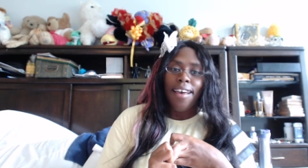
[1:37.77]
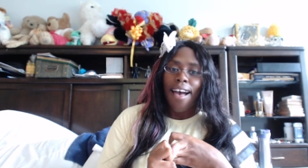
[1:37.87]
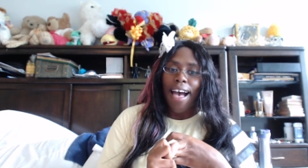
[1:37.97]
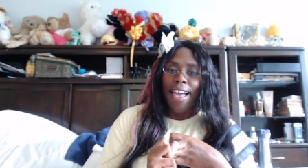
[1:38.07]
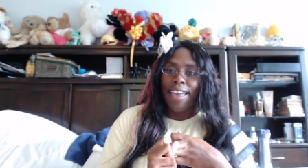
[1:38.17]

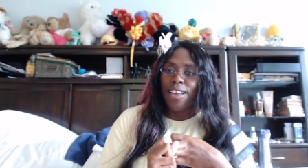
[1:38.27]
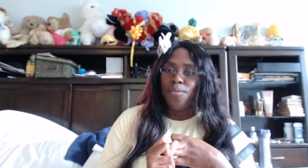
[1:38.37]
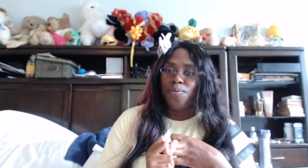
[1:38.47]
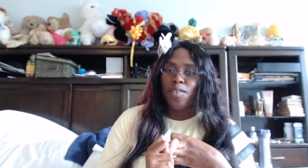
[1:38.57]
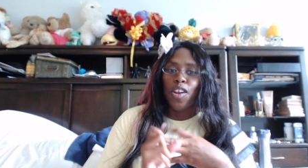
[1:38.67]
I have
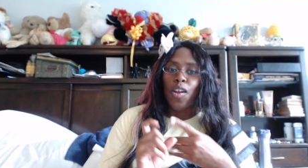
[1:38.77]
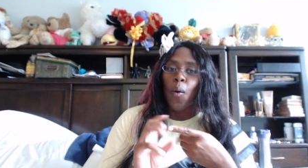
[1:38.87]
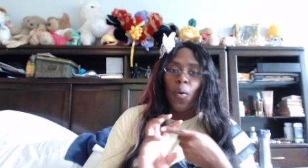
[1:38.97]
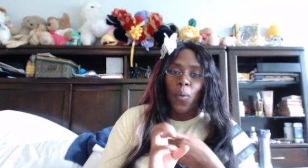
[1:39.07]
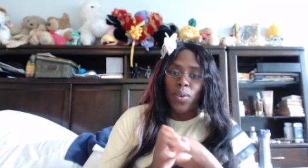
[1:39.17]

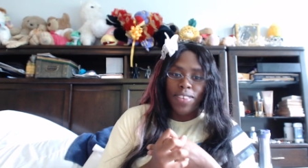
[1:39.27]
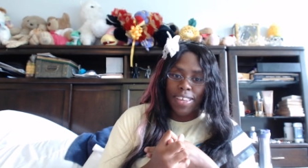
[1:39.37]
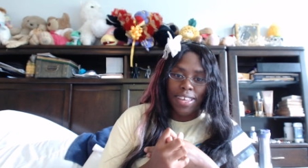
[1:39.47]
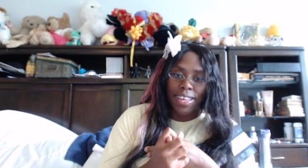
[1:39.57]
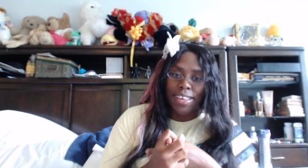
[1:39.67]
local
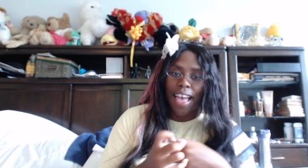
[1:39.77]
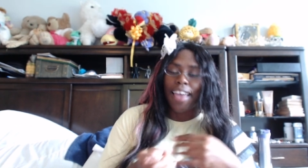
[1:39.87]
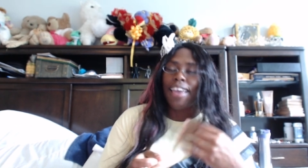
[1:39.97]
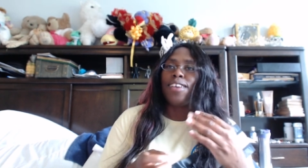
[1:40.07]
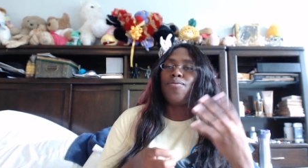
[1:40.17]
tea. I
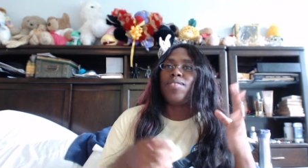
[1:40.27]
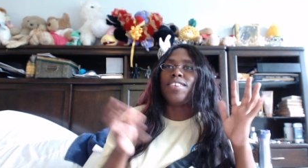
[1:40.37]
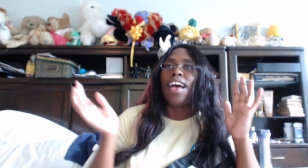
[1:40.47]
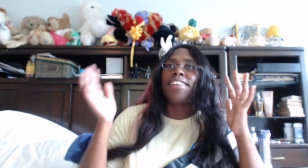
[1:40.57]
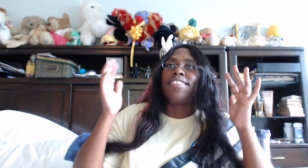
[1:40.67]
have
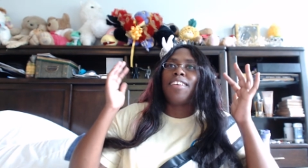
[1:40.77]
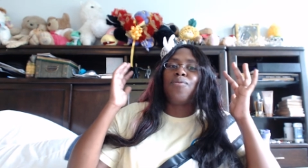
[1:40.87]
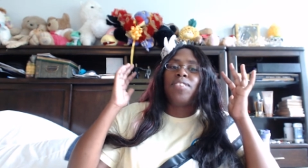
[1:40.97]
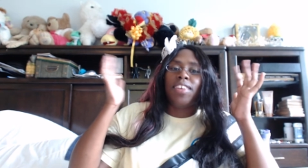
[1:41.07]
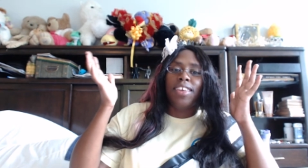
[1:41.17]
I just
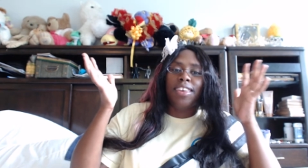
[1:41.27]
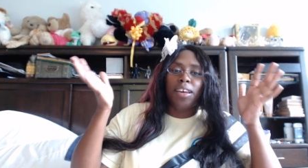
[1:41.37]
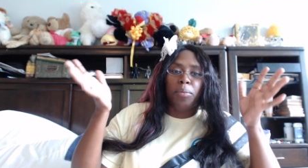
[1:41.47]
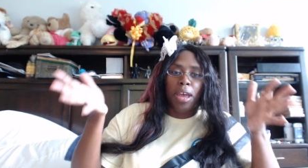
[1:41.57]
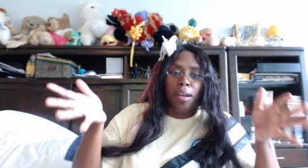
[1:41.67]
have tea
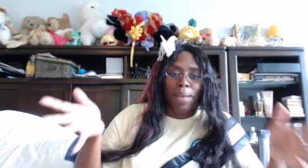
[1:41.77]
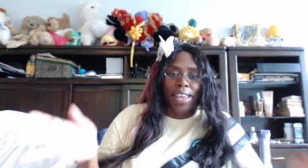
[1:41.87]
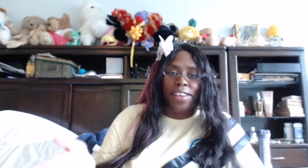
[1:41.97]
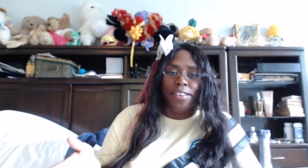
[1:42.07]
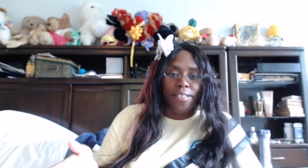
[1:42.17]
coming out of
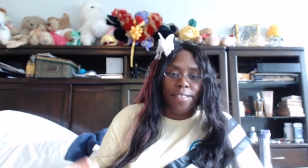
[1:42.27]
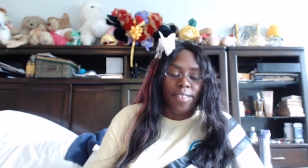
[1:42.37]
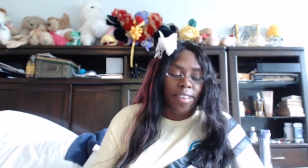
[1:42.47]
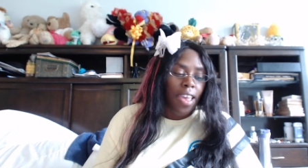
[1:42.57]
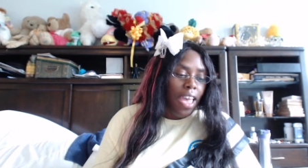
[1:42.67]
my
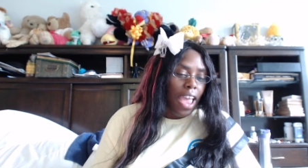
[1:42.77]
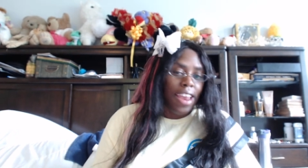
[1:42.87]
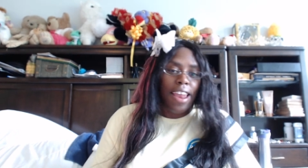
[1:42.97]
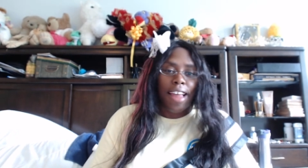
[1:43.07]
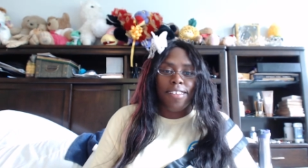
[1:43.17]
ears. And
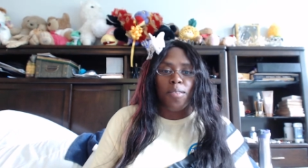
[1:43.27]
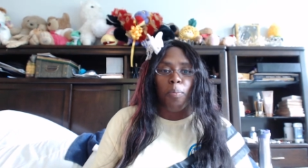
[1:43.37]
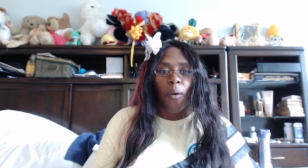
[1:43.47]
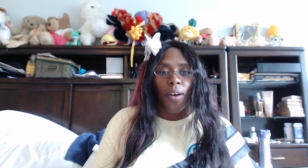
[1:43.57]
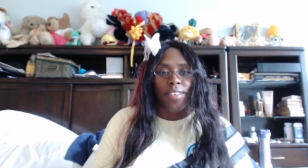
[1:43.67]
then I just
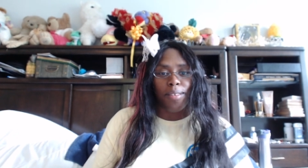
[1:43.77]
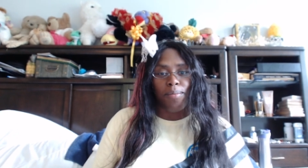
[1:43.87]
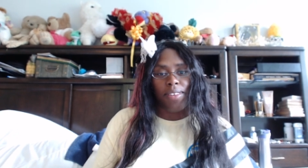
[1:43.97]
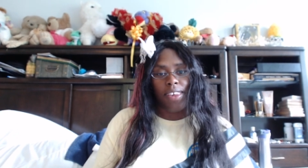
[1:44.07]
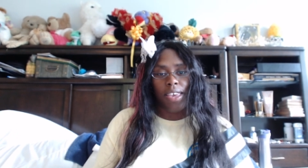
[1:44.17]
bought
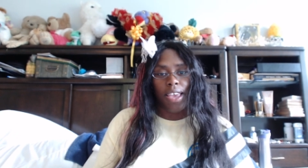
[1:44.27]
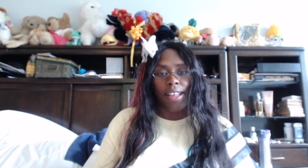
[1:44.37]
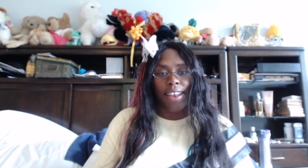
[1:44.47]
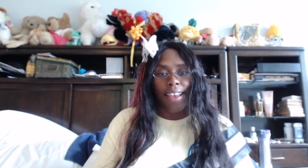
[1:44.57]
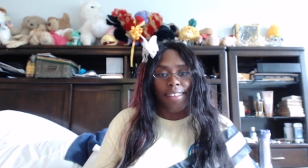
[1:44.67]
some tea
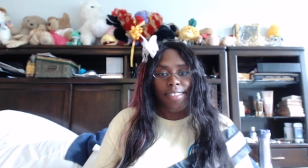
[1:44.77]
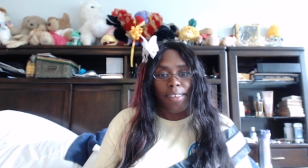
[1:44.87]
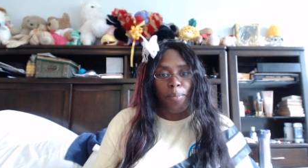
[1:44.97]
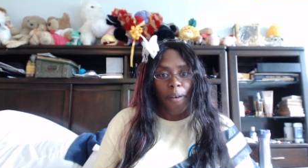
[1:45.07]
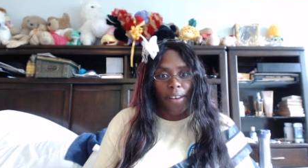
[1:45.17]
at the last
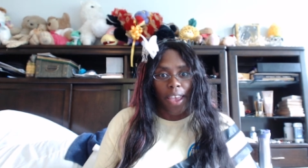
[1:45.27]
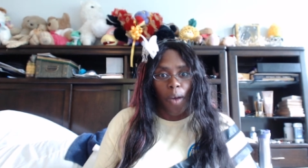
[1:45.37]
tea party